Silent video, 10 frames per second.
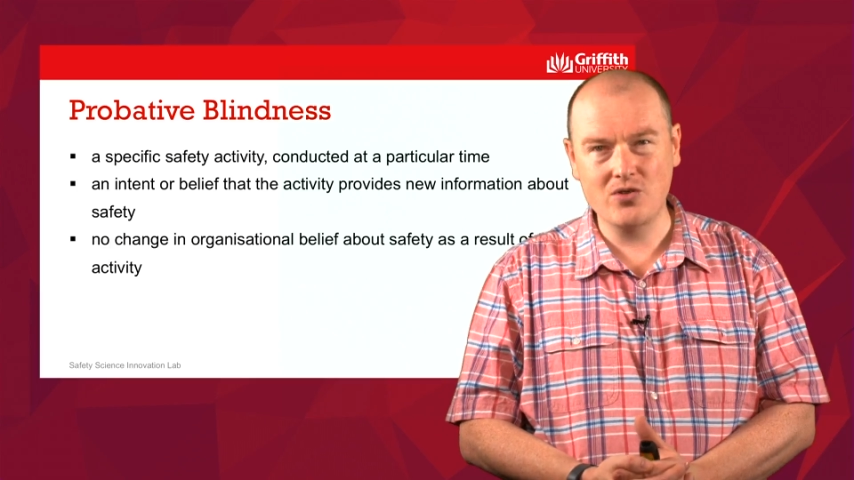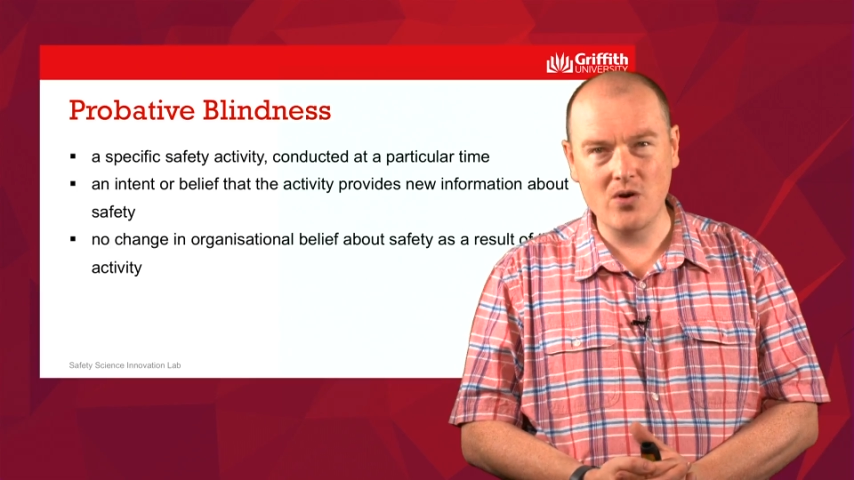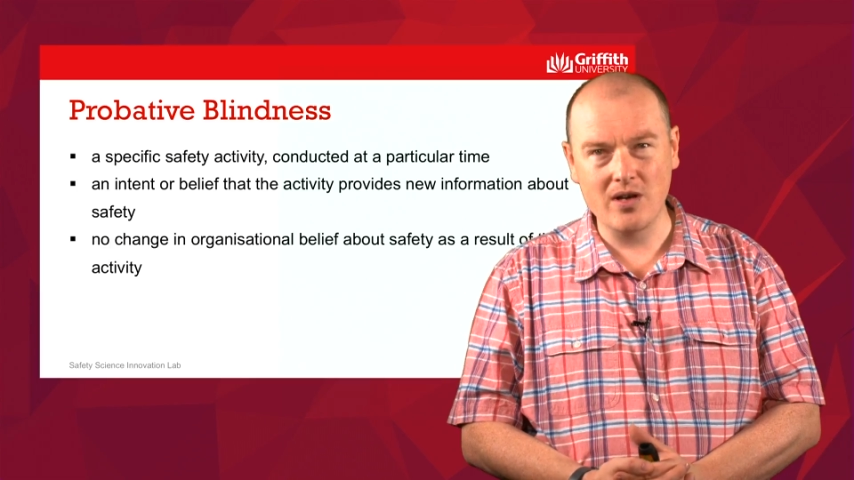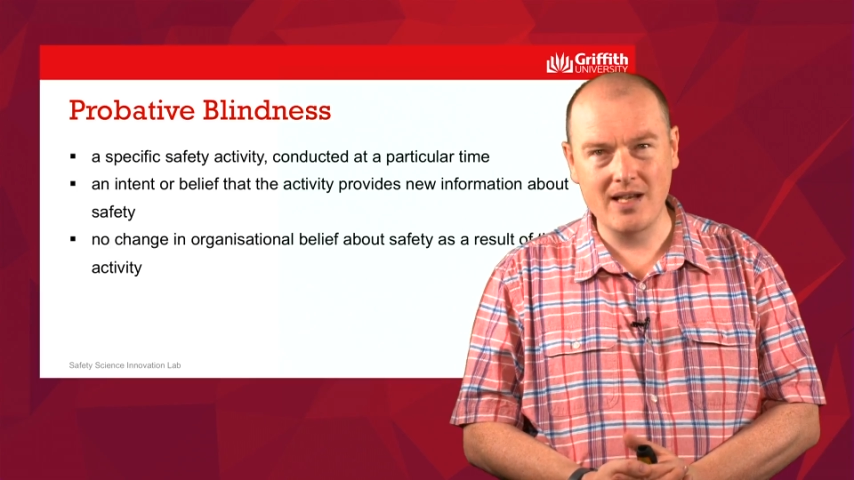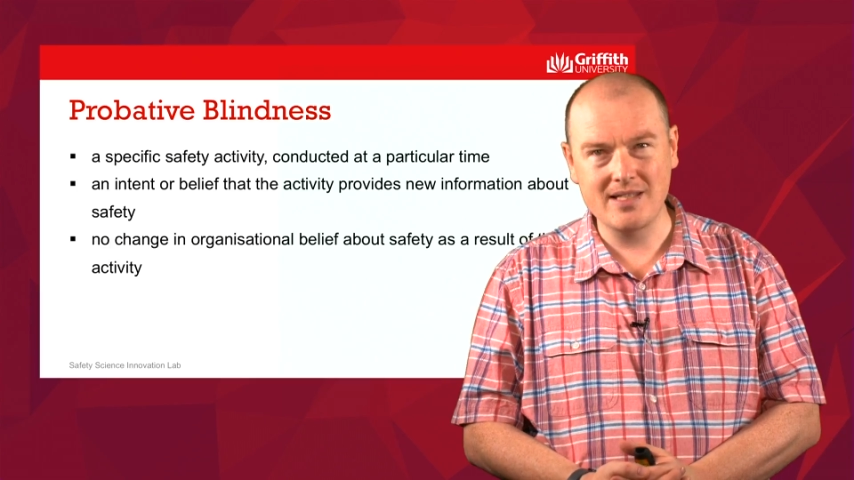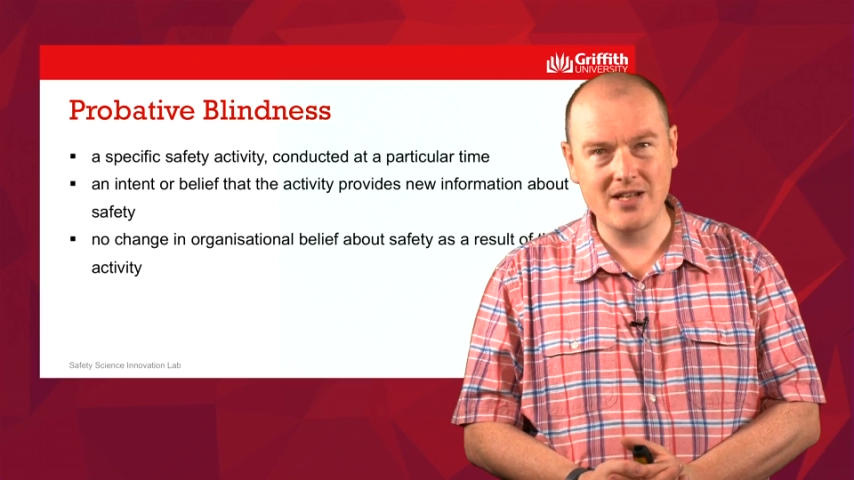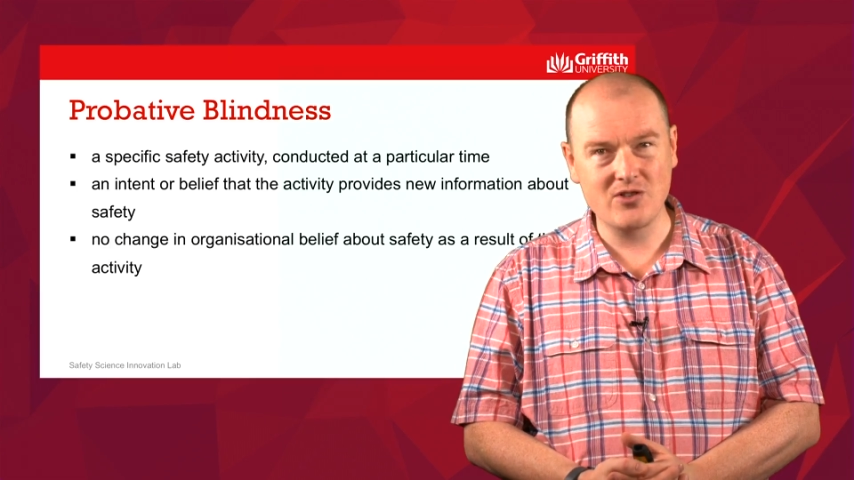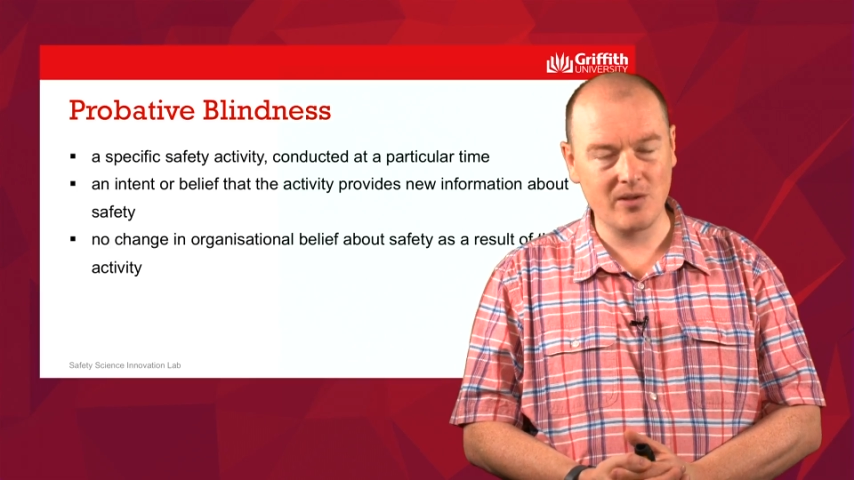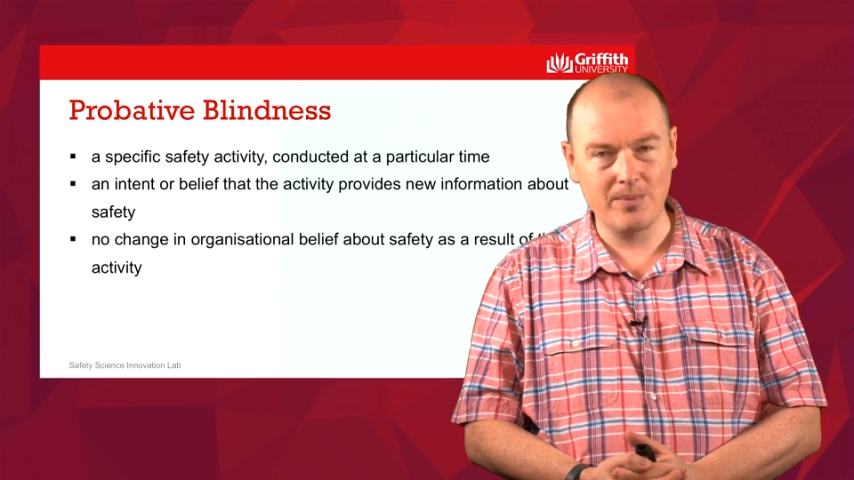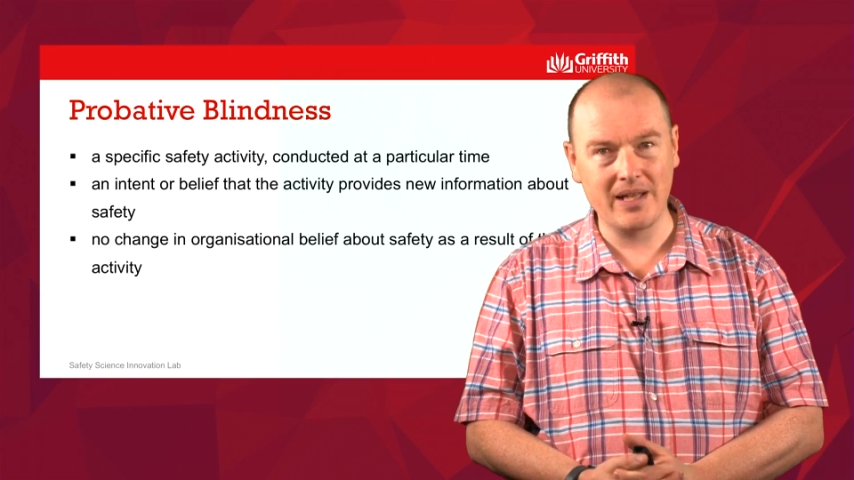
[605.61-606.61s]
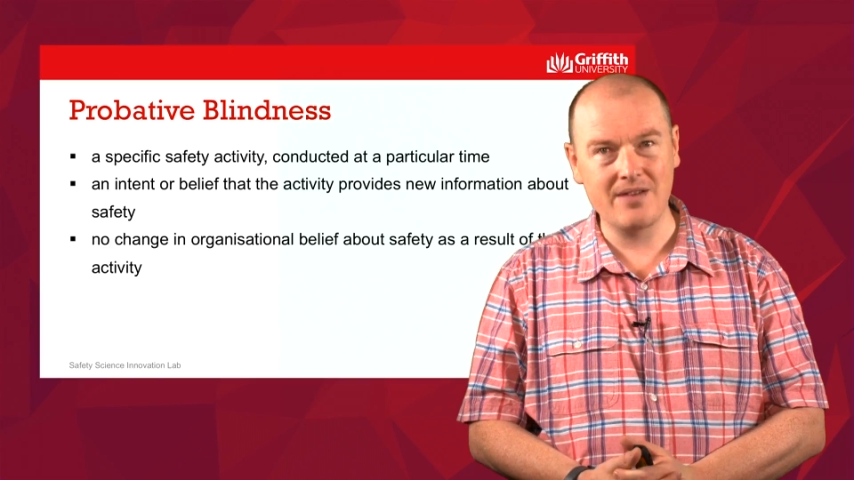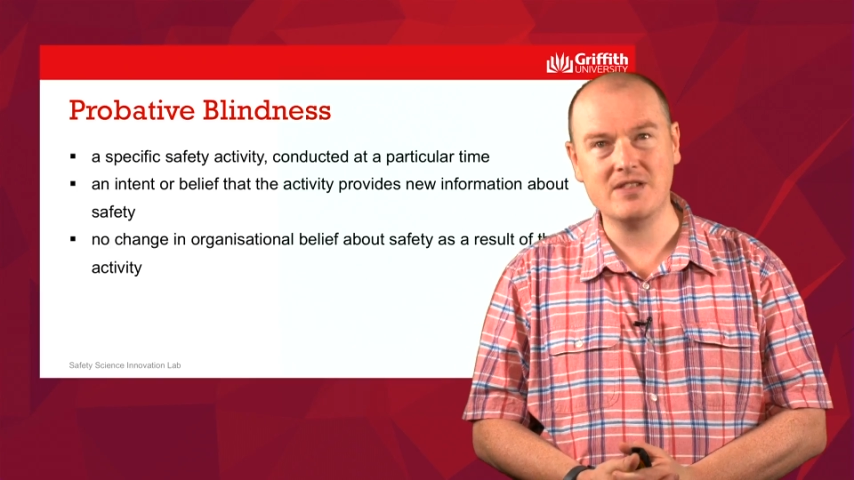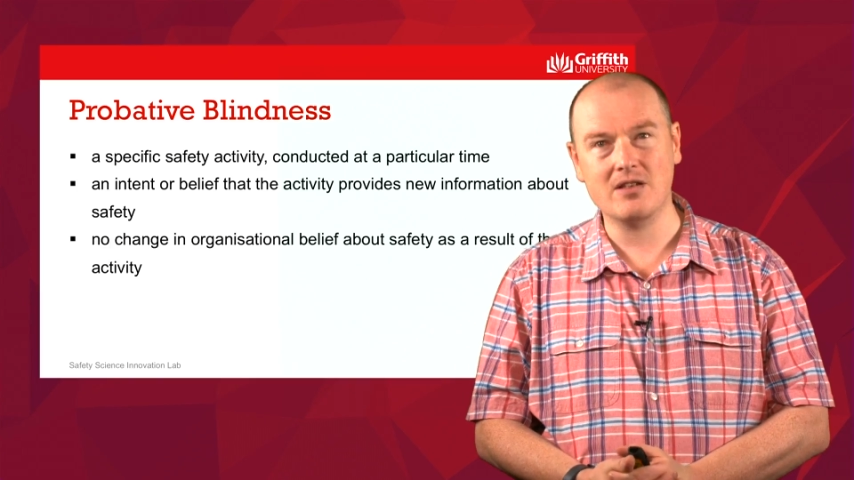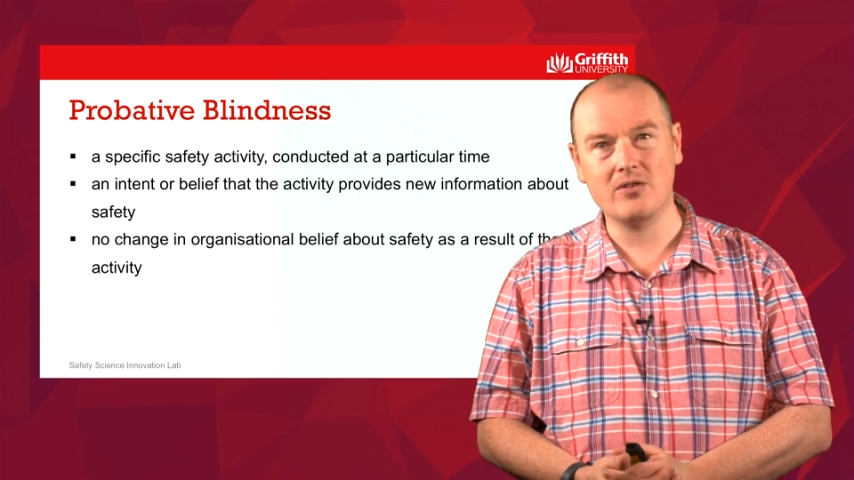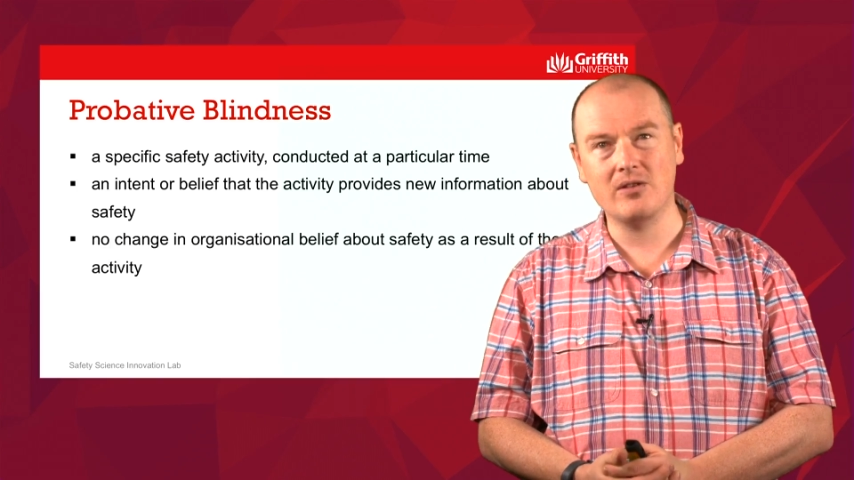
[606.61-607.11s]
organisational beliefs
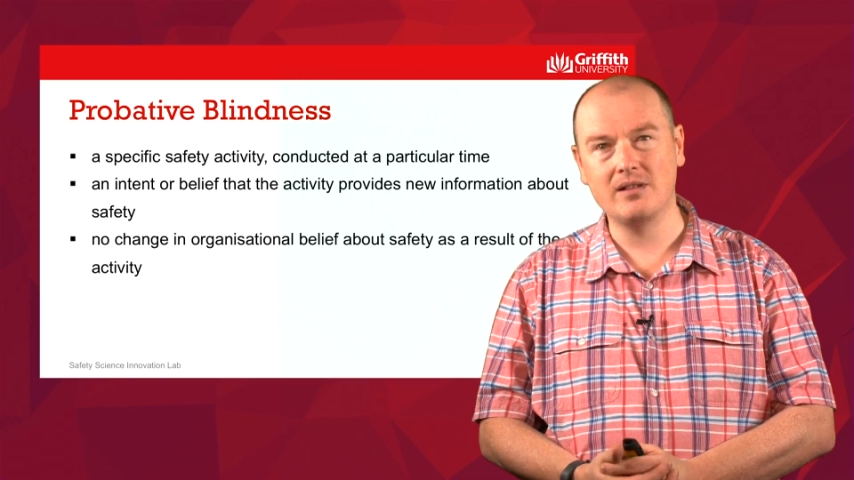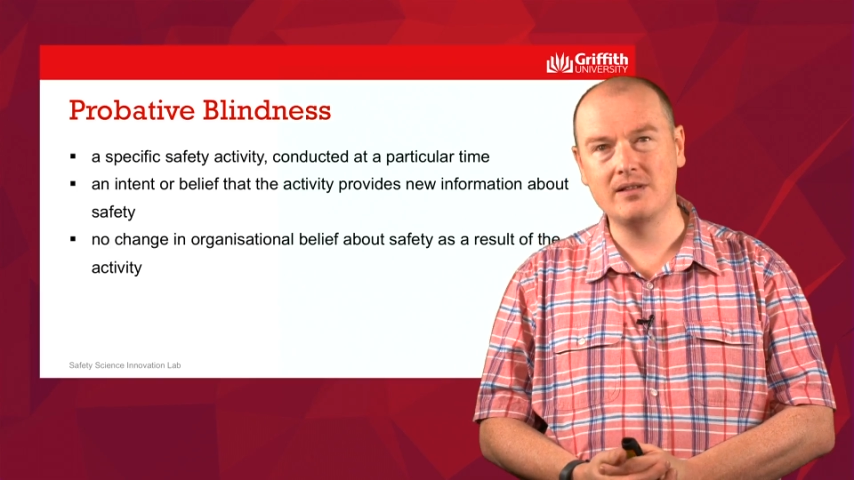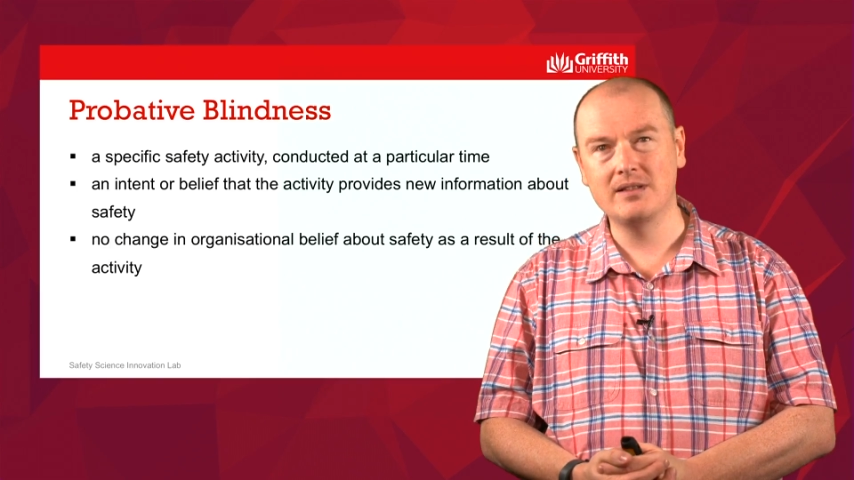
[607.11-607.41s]
at all.